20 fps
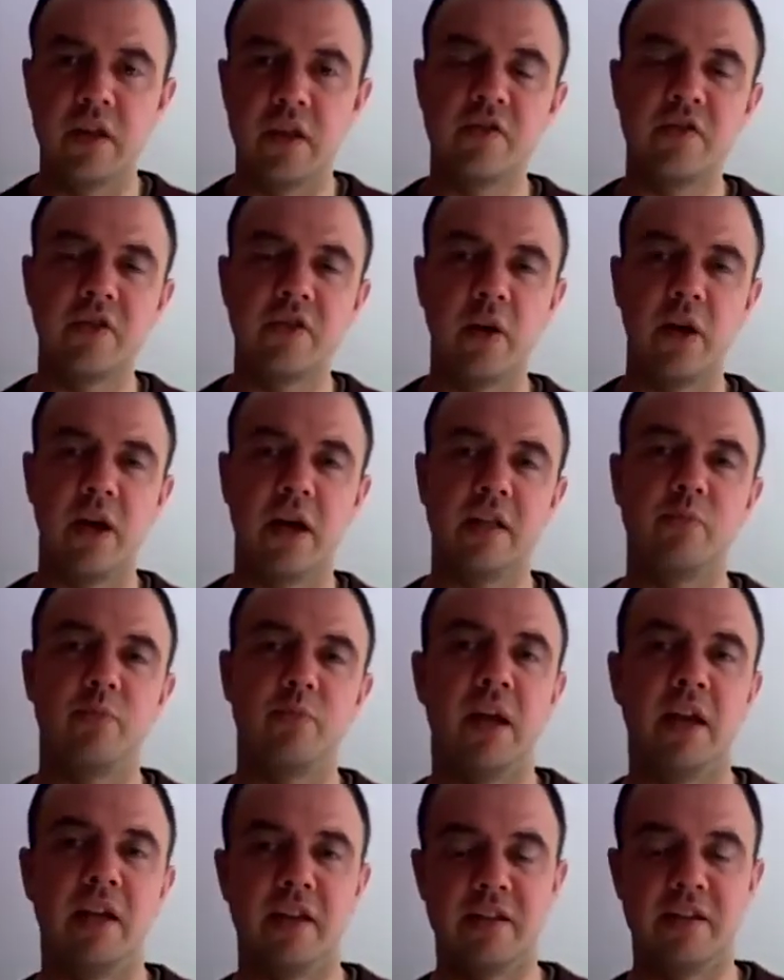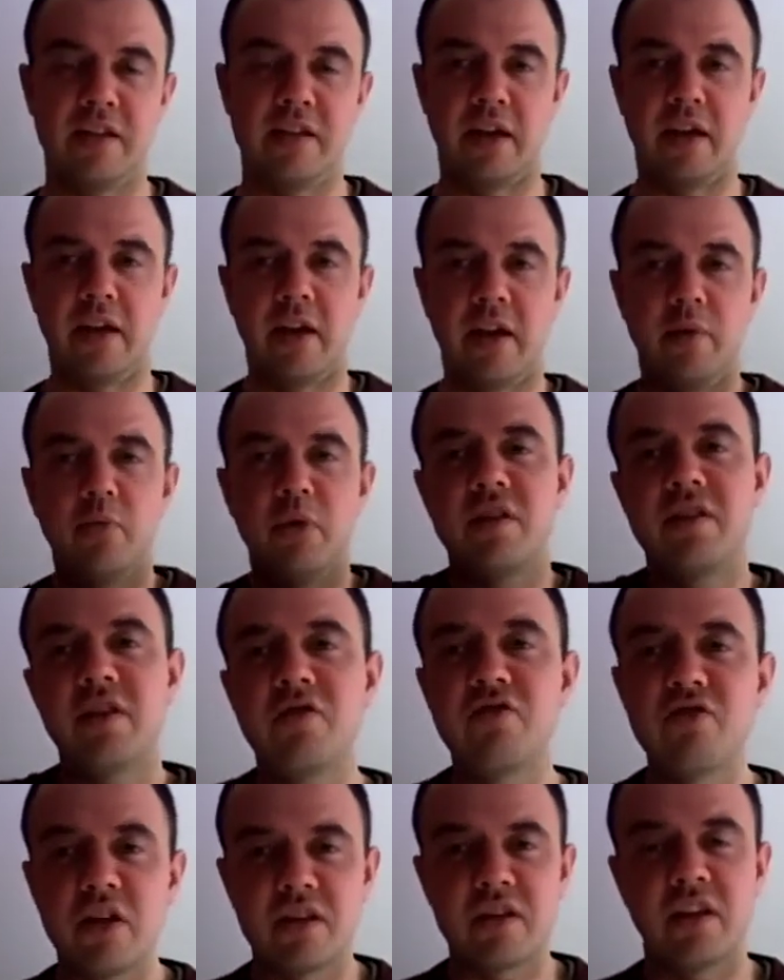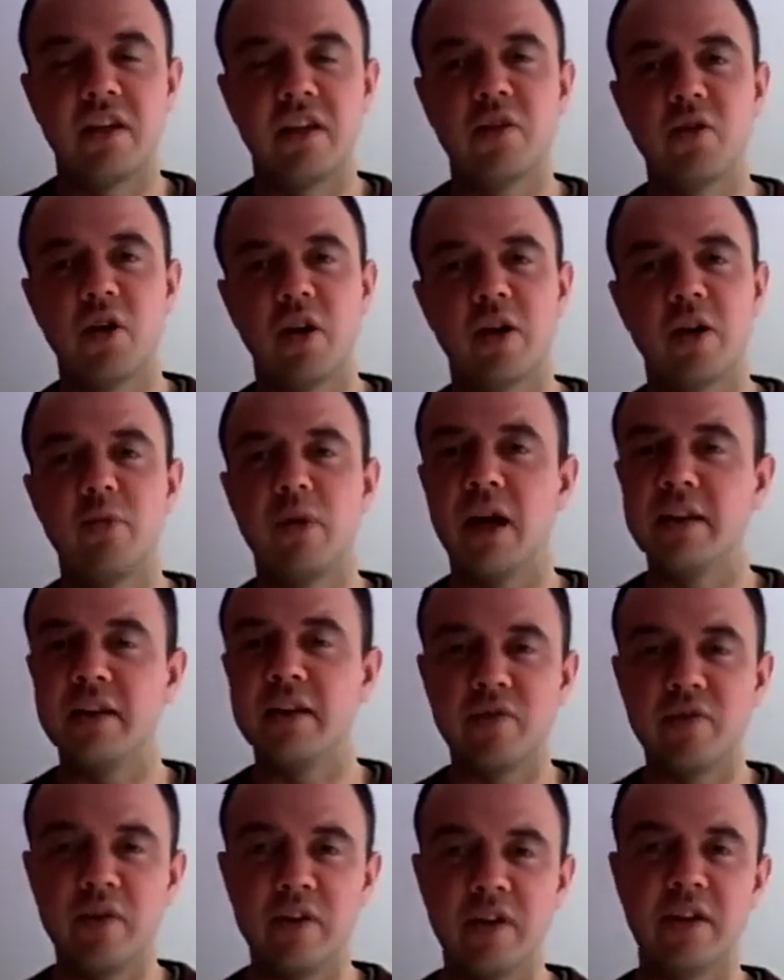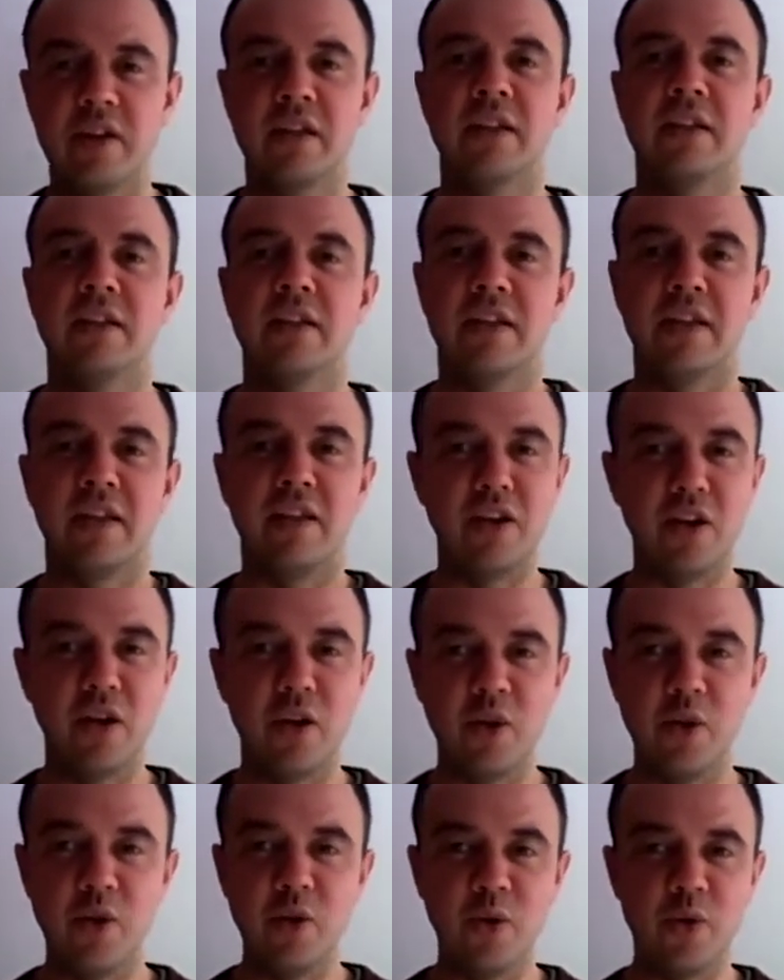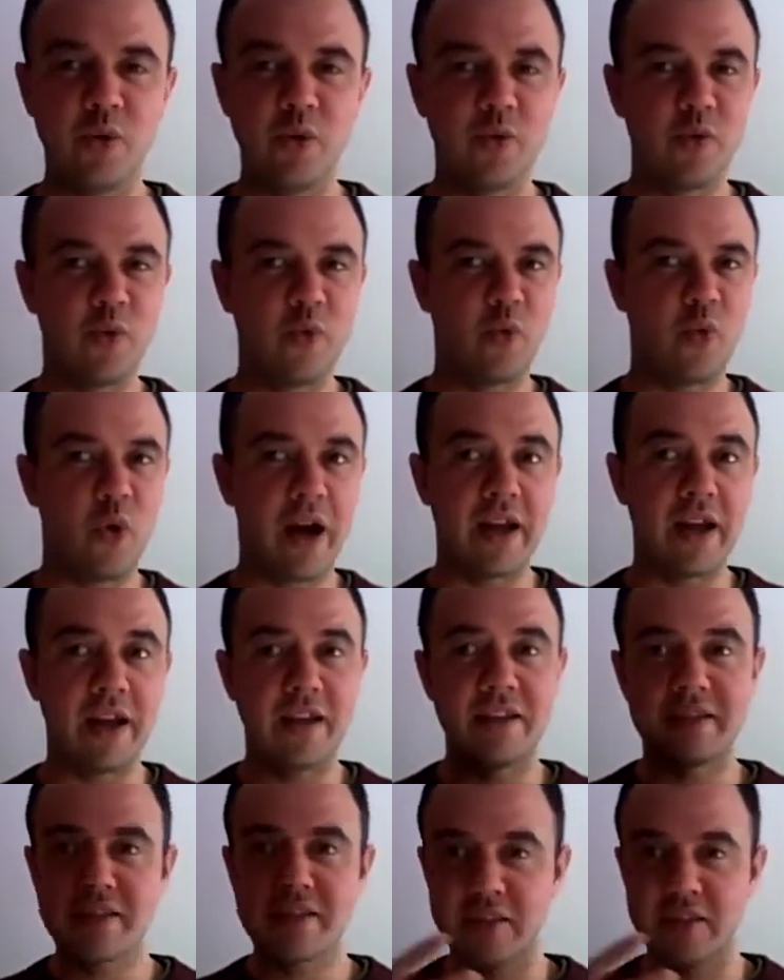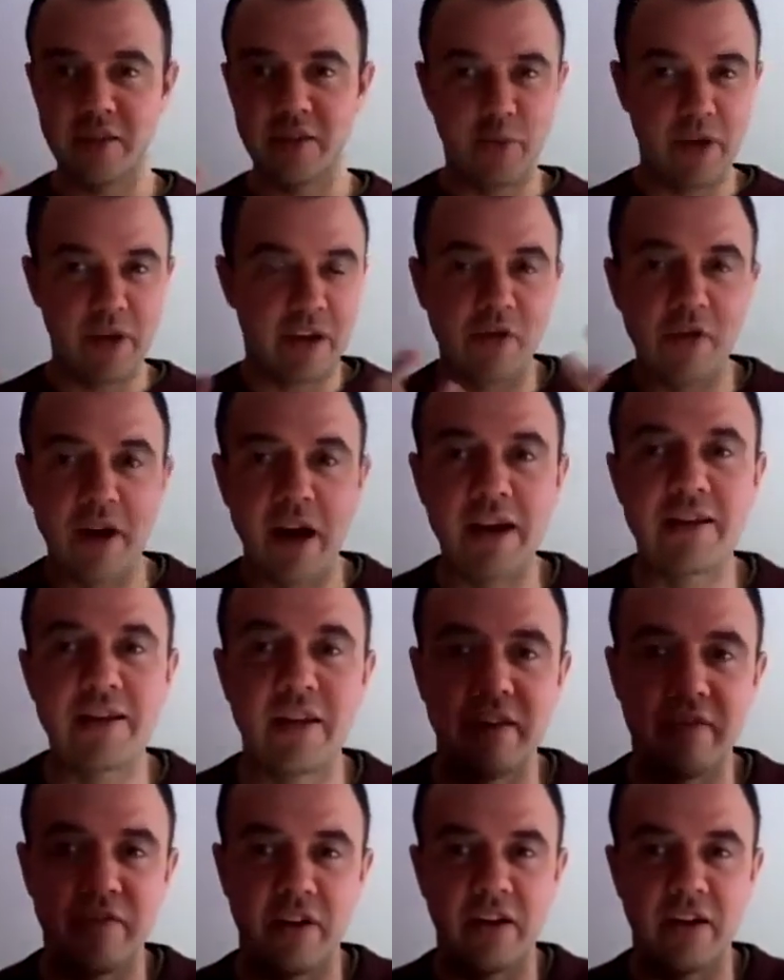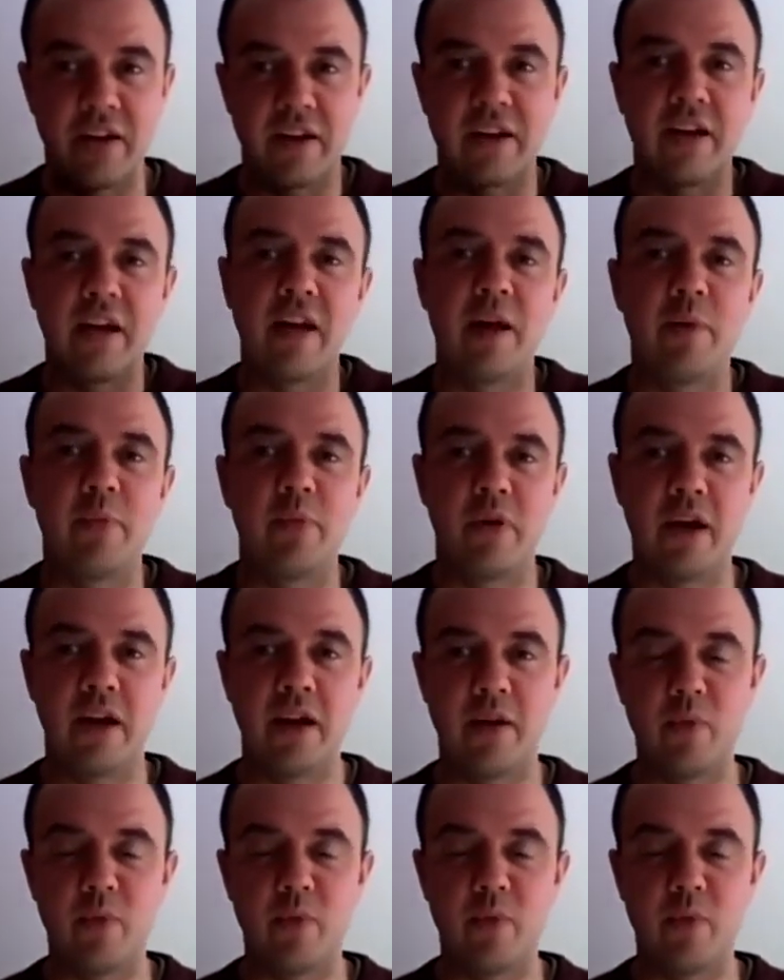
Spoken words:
It's so hard to plan, isn't it? But it's interesting you talk about different new ways to be creative and collaborate.